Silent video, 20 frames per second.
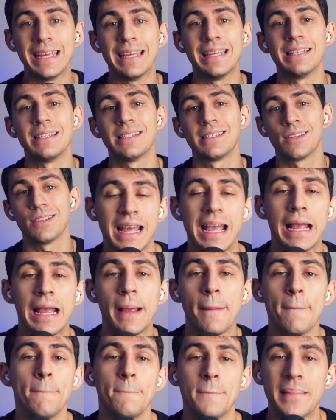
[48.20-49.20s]
is
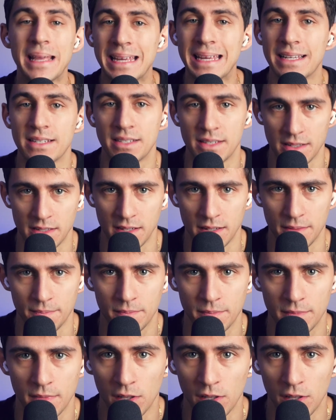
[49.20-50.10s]
a meeting assistant.